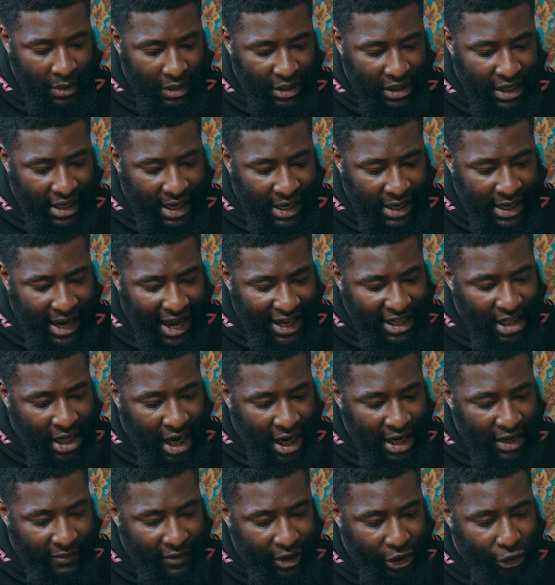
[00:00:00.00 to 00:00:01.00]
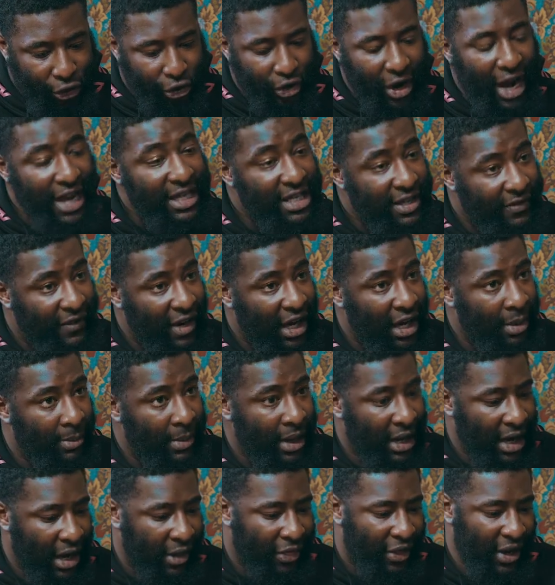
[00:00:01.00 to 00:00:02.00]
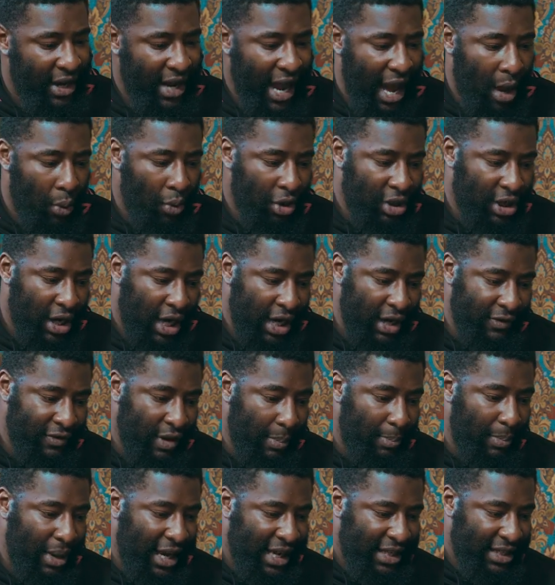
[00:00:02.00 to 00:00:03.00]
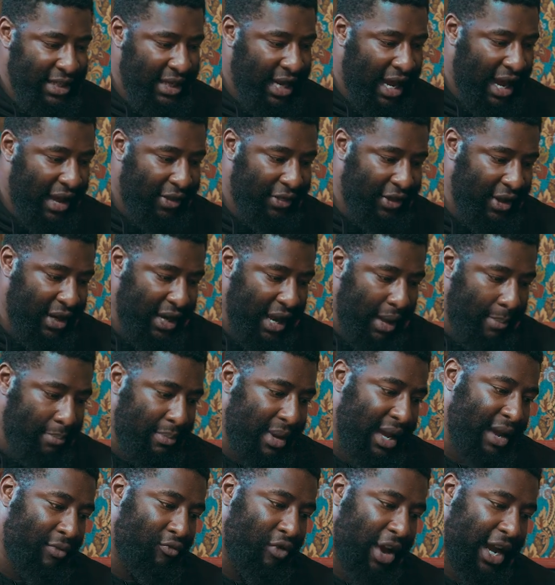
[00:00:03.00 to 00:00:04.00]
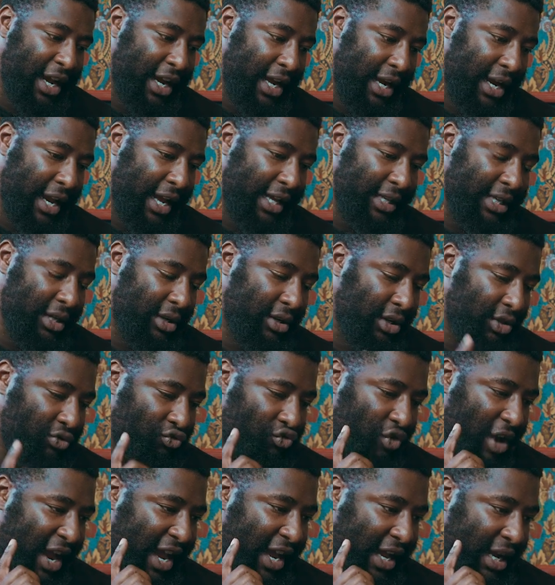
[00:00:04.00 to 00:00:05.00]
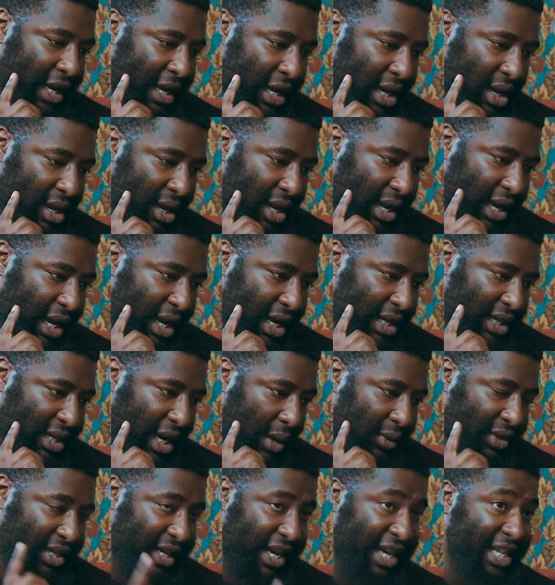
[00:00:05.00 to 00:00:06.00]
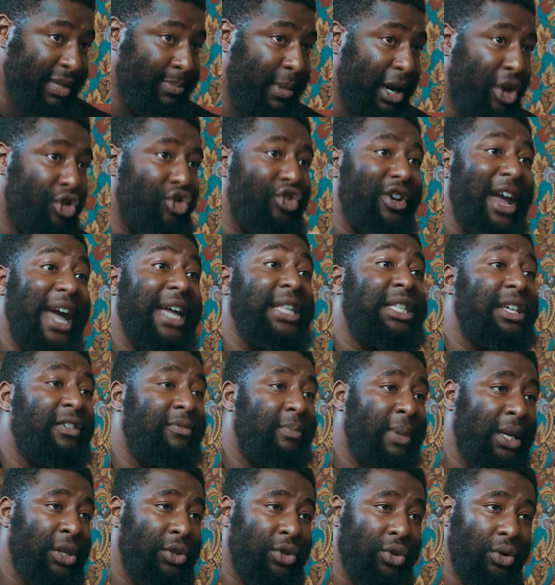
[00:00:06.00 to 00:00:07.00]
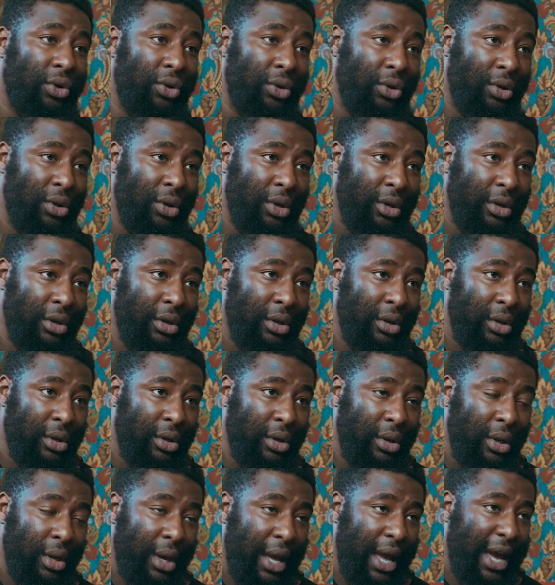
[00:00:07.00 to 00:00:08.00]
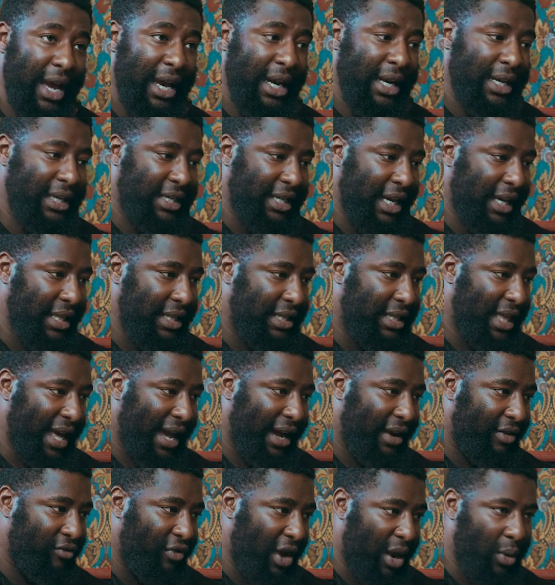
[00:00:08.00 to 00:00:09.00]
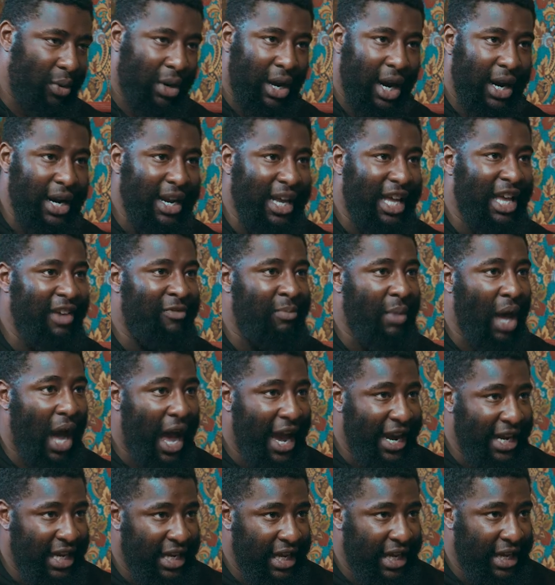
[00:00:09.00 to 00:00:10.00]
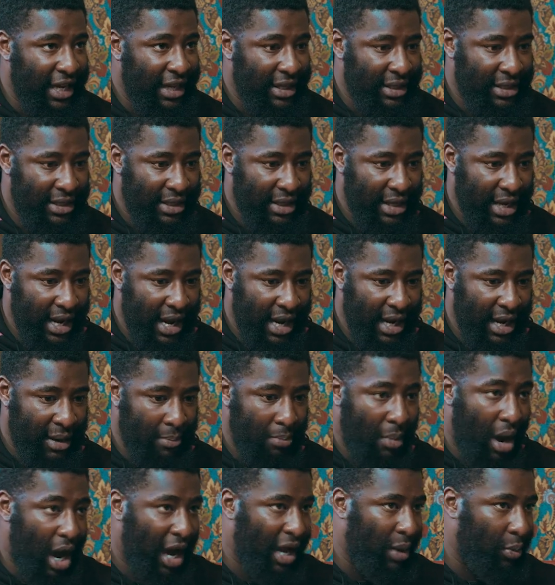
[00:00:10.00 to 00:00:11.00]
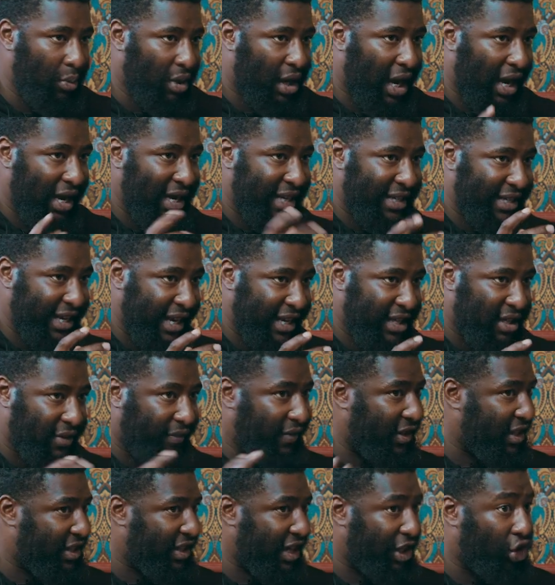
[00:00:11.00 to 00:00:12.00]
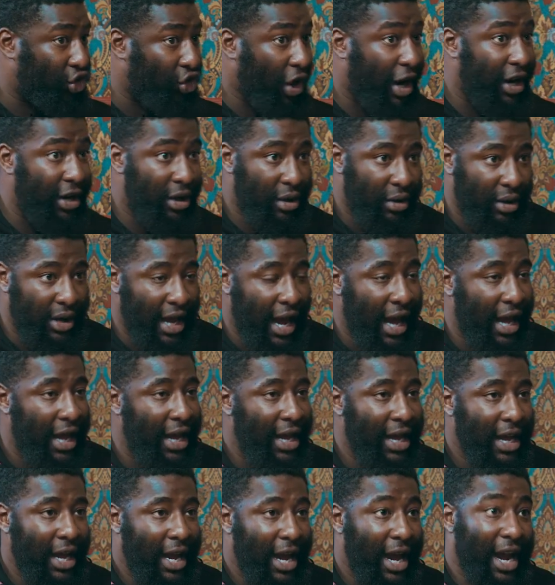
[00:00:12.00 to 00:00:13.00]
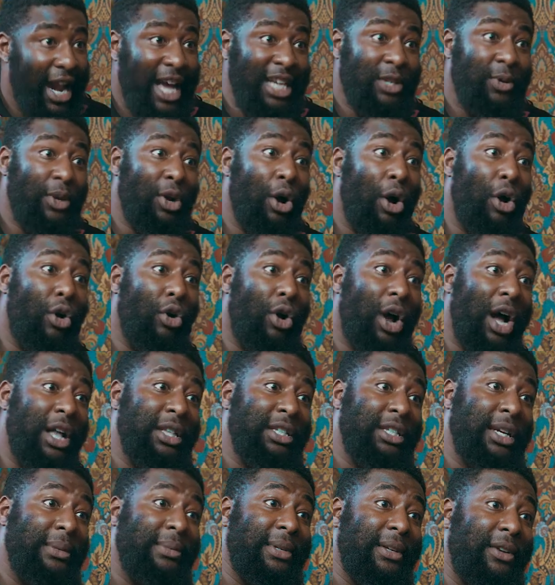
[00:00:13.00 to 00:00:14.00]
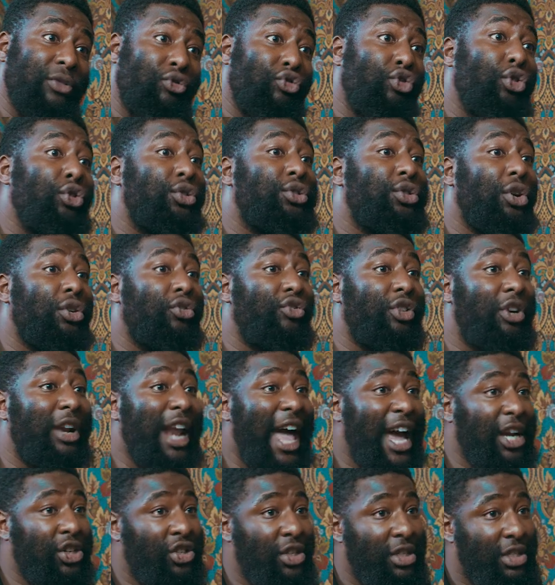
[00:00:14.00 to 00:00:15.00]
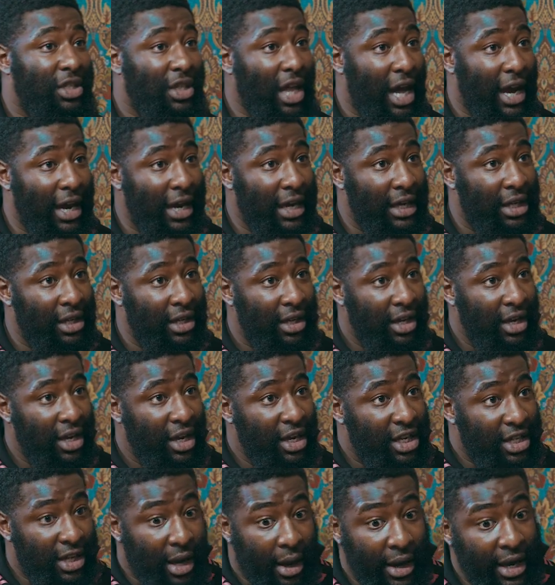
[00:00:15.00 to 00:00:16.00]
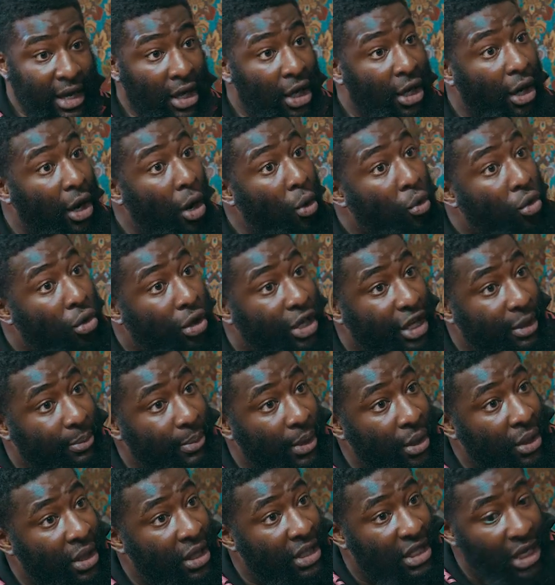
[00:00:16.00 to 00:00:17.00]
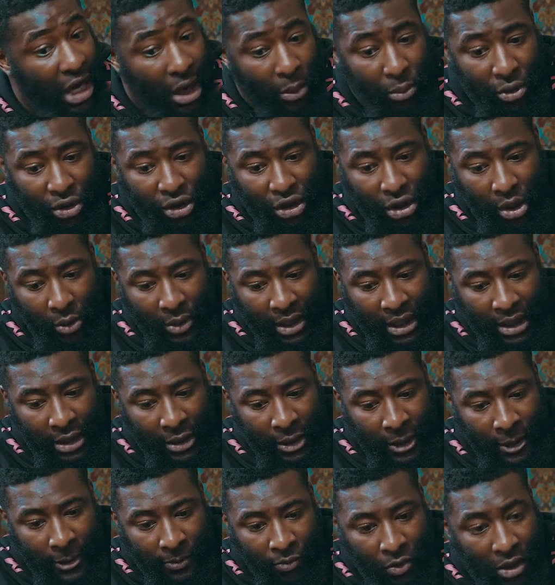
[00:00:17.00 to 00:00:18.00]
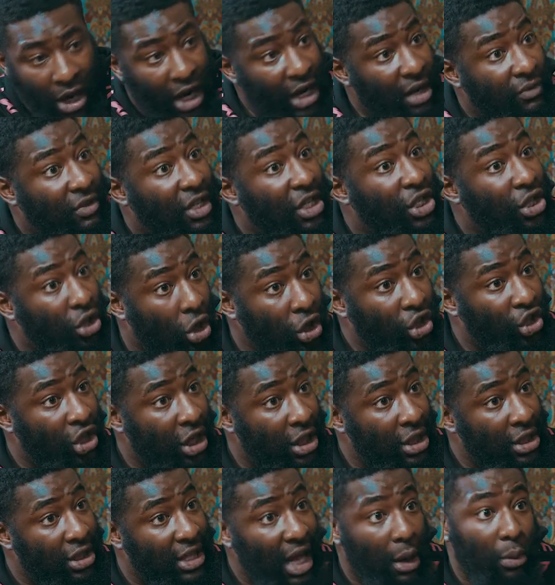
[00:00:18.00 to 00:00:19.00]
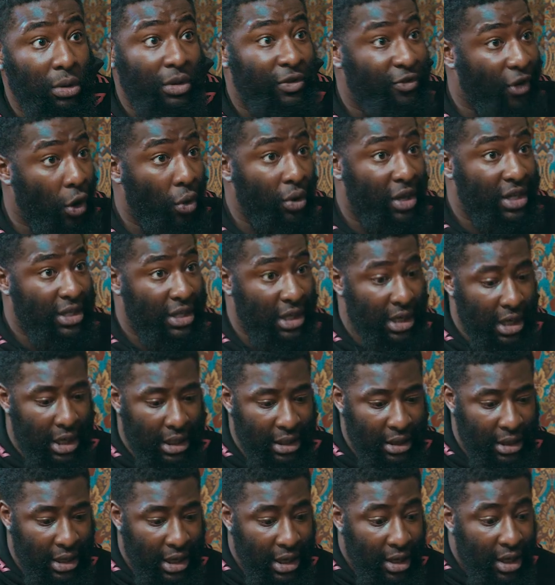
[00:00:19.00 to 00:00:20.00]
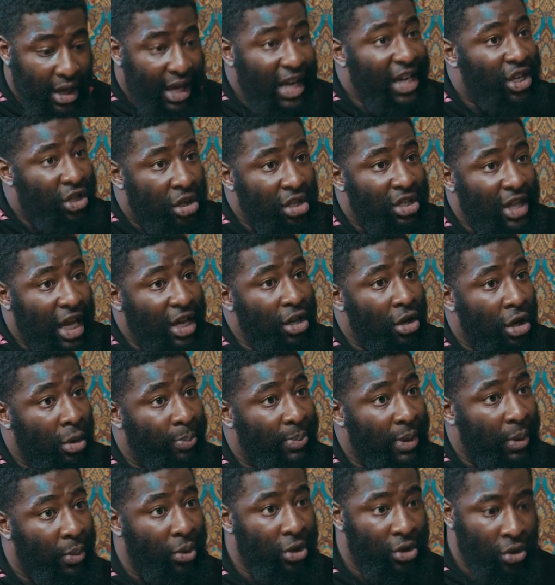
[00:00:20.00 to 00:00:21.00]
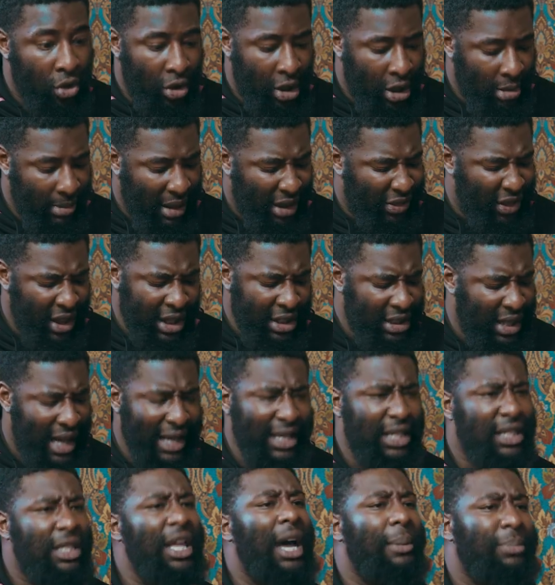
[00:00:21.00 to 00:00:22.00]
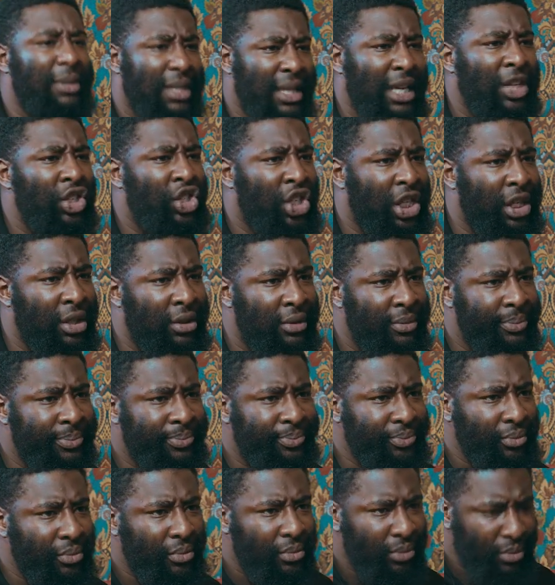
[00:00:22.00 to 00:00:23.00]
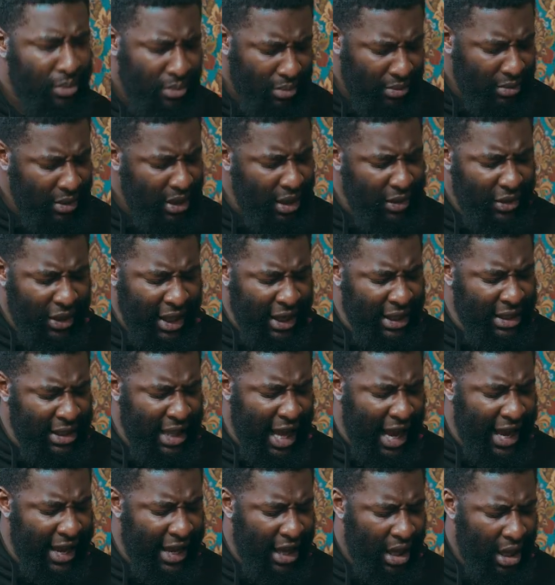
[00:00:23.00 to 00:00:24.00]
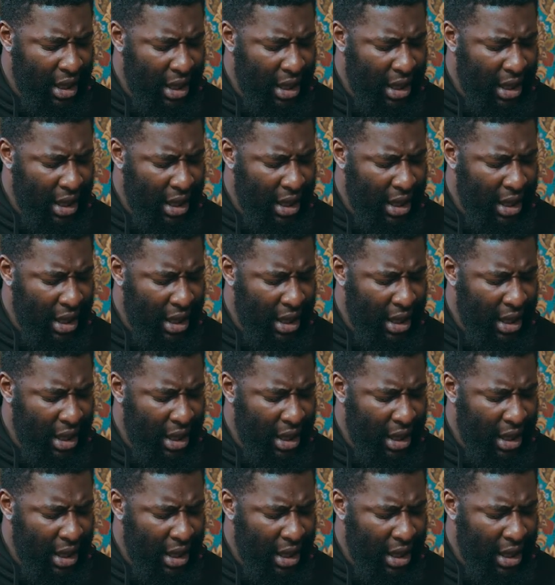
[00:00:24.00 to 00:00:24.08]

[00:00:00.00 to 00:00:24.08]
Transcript: So then that's kind of the creative element. I think that was kind of the blessing that I think that me and Ray connected because Ray is, I would say, is my creative mentor in the sense that Ray would kind of give me ideas and then Martin would kind of say something and say, try and do that. Yeah. And that's when the whole concept of the real talk, real action started. Mm-hmm. So in the local community, I was doing kind of discussions that was focusing on issues that young people were talking about, things like stop snitching, things like,